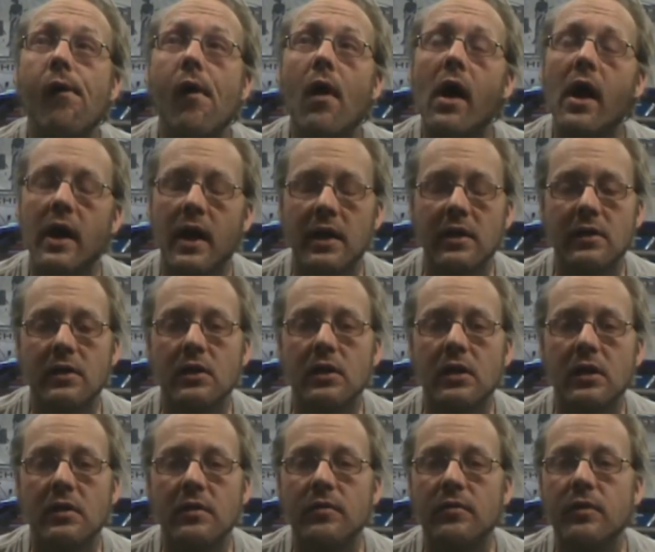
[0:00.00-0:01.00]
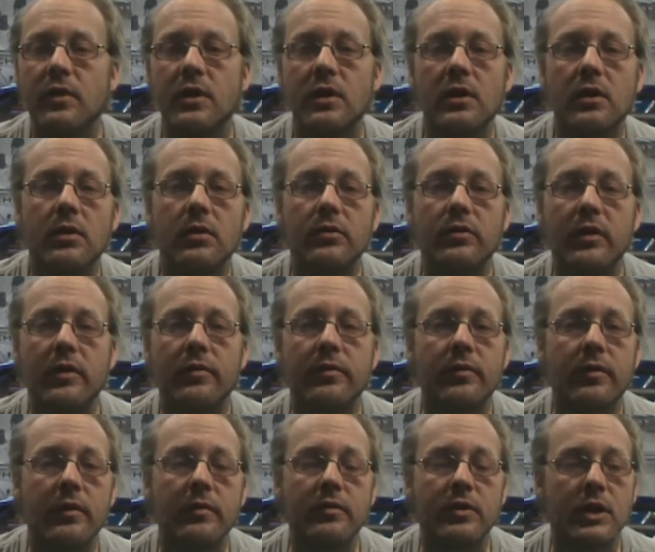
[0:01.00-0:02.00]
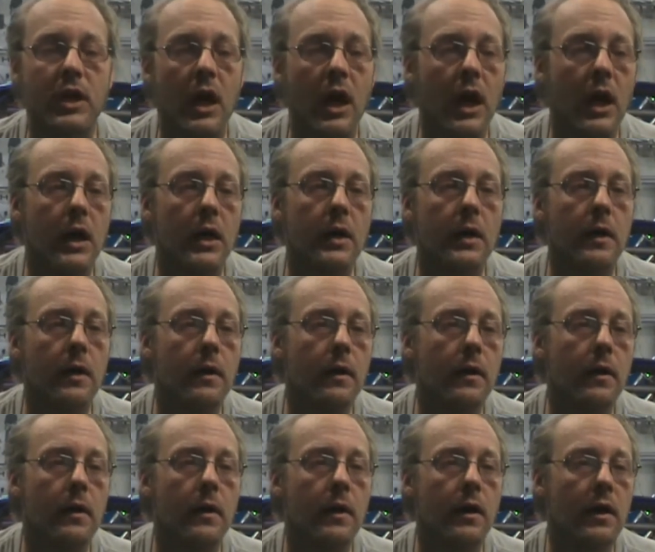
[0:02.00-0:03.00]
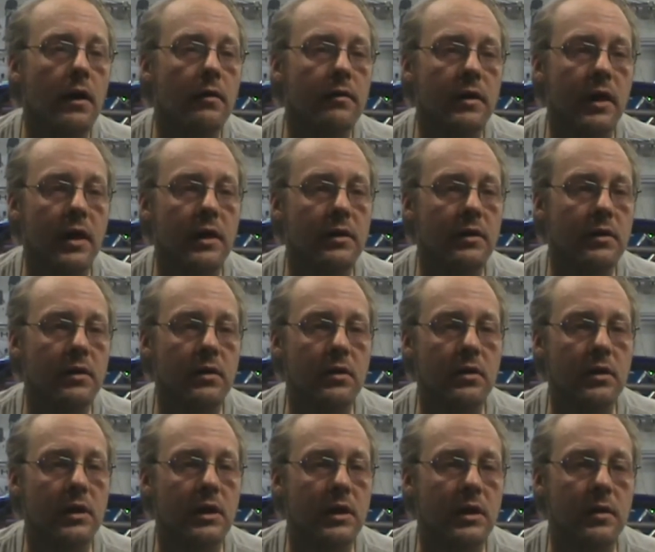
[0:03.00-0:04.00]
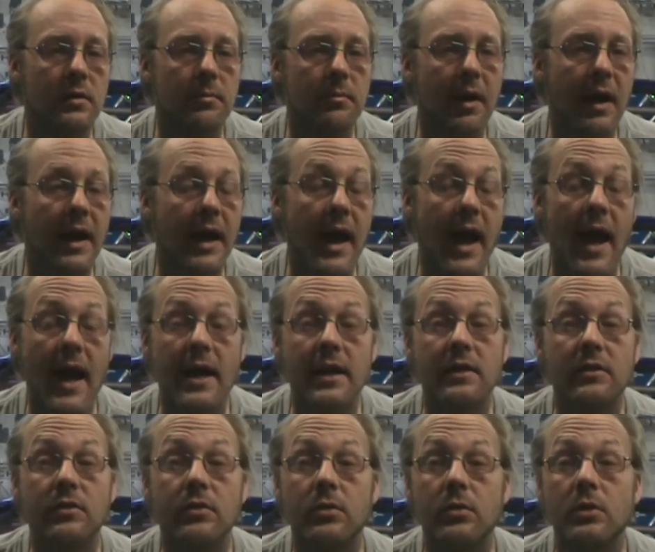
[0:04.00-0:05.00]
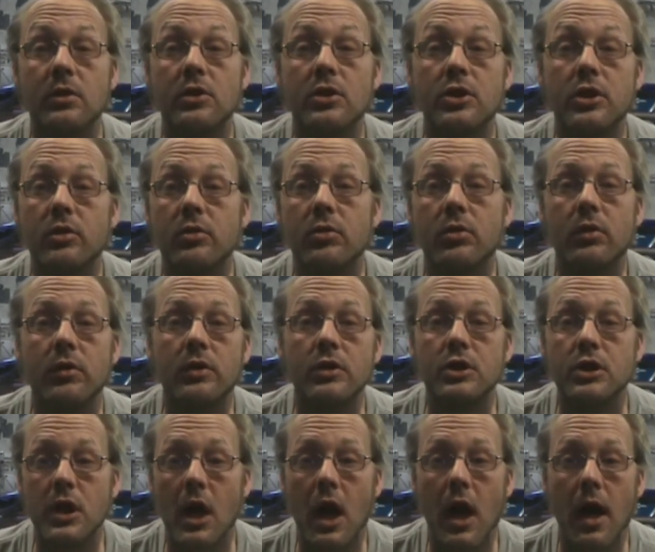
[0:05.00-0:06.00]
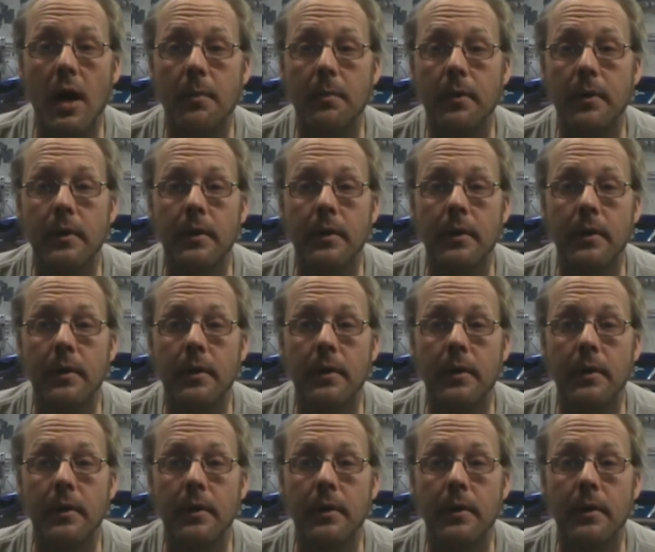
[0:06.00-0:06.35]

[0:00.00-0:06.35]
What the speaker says: And I got to looking at the videos I've shot. I've gotten to looking at my attitude in general in the shop.